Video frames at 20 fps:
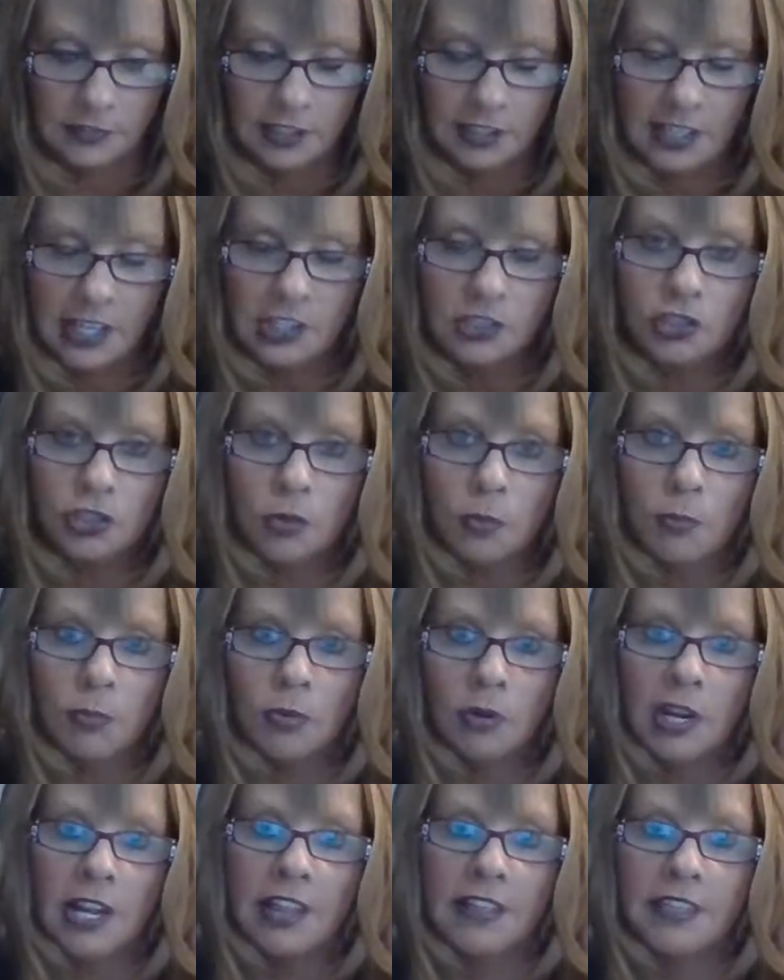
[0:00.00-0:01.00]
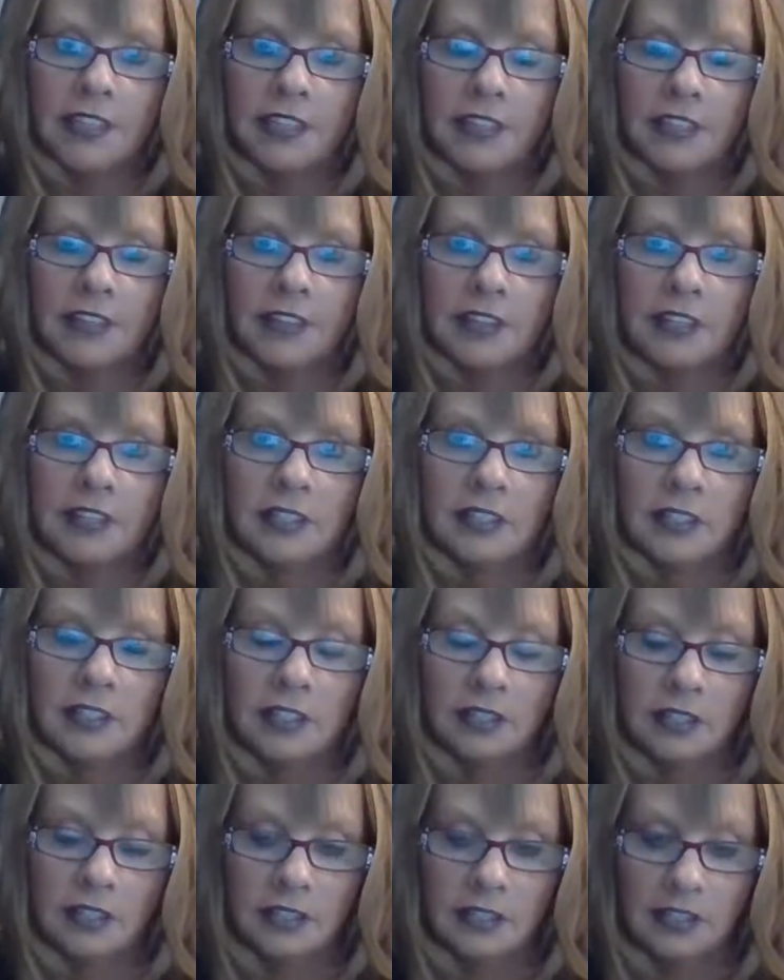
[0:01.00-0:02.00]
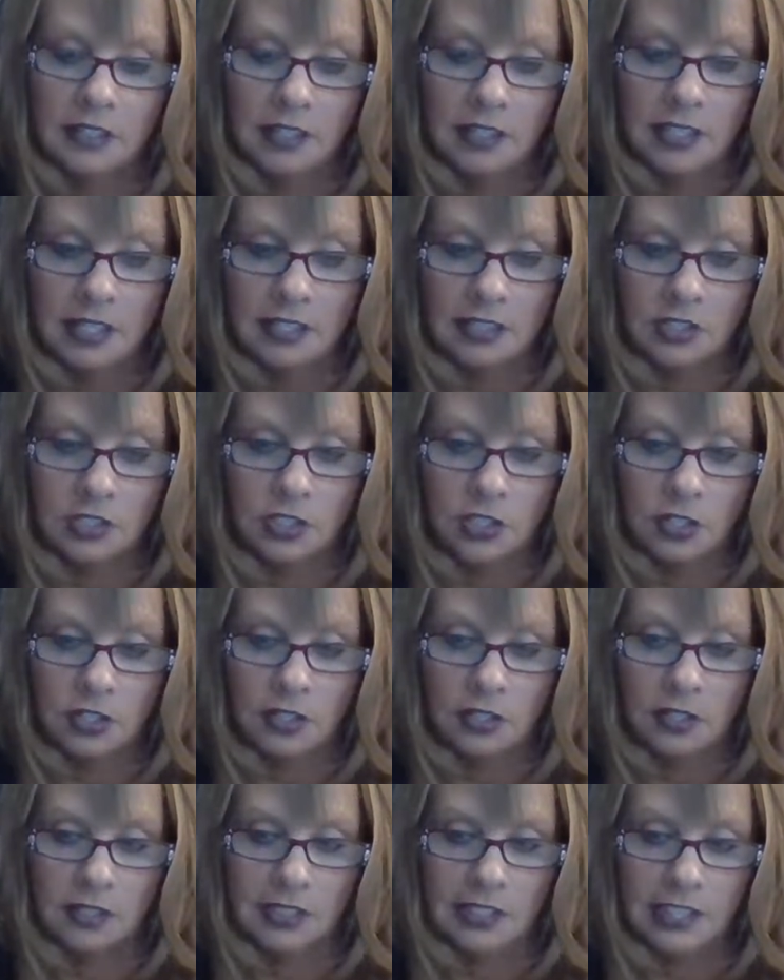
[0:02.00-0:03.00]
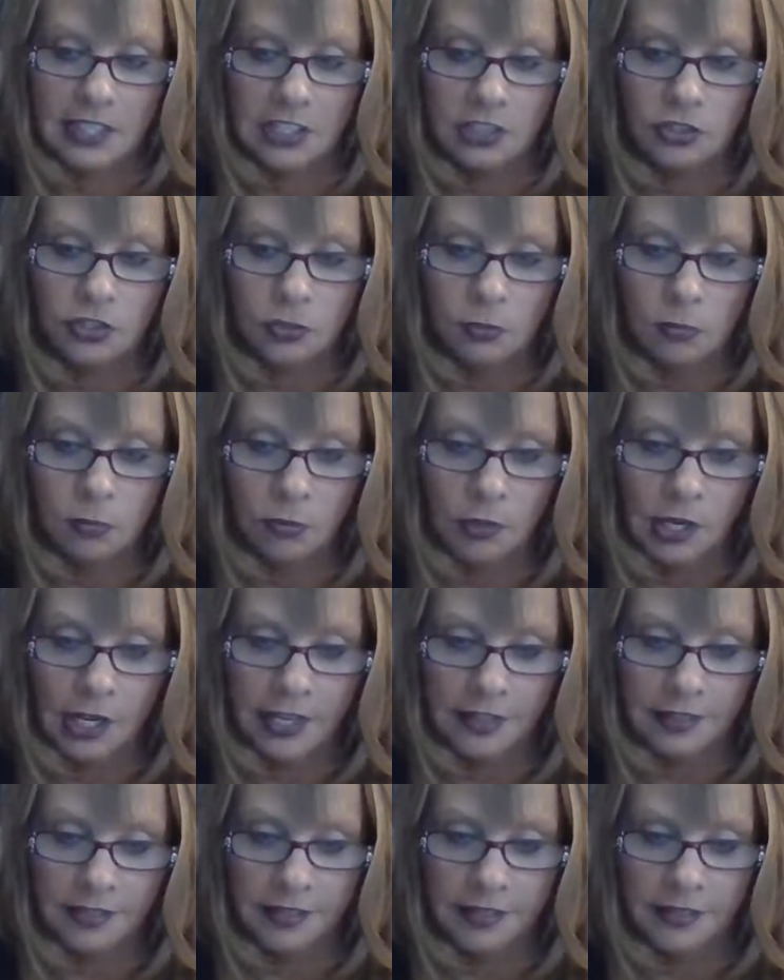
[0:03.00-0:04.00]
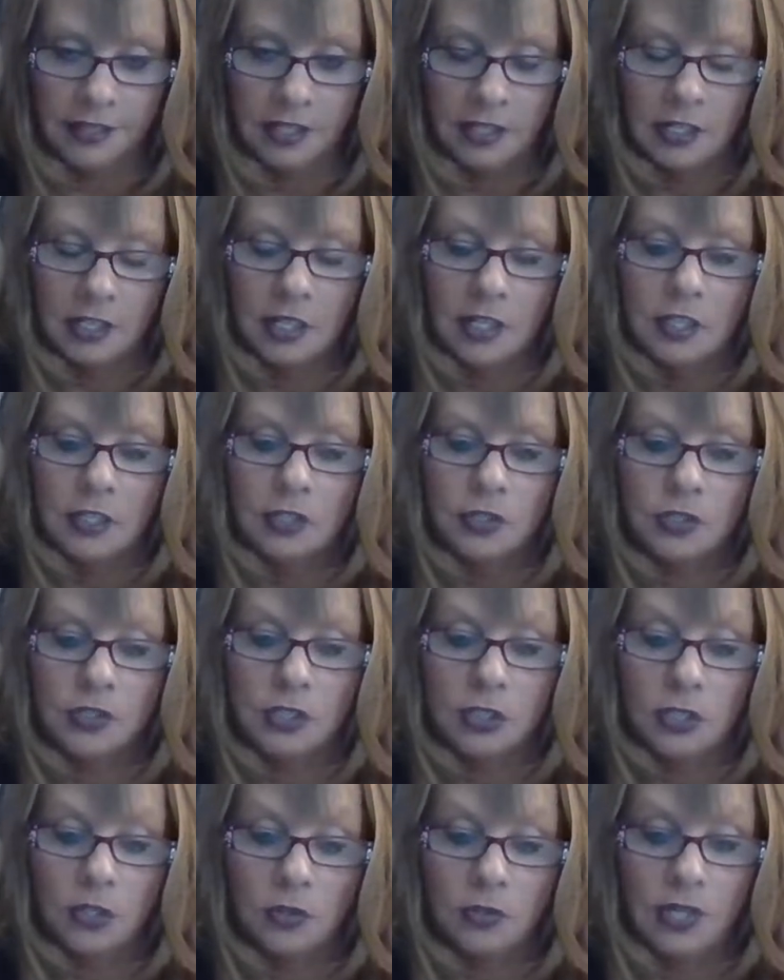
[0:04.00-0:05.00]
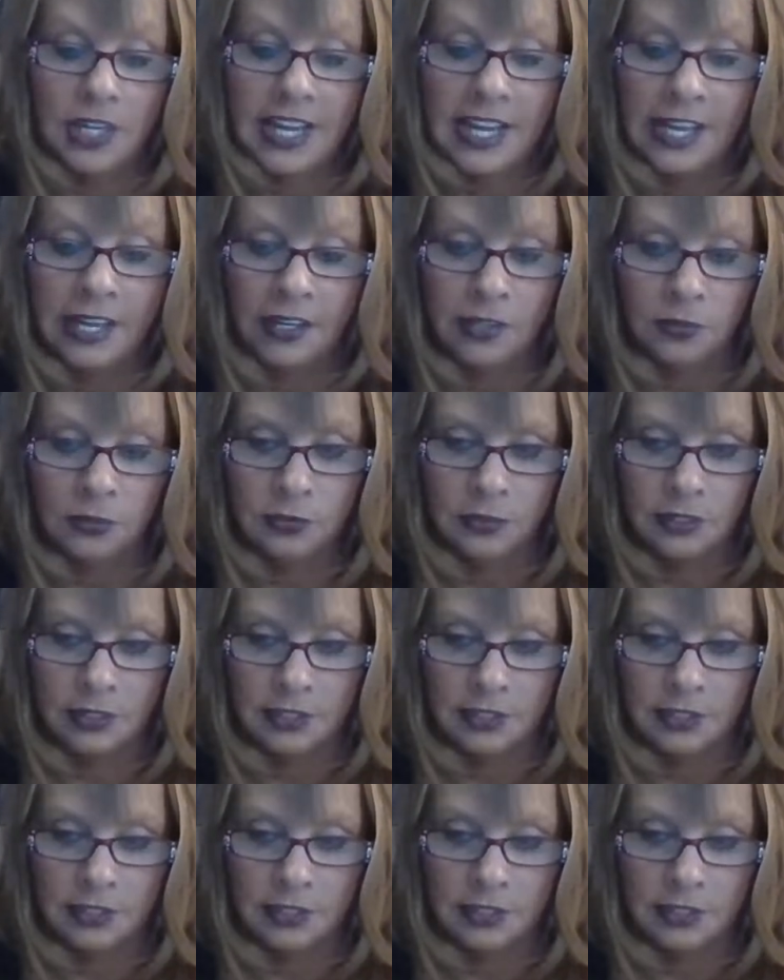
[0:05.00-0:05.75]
Catch your breath, Cancer. Catch your breath. Slow down.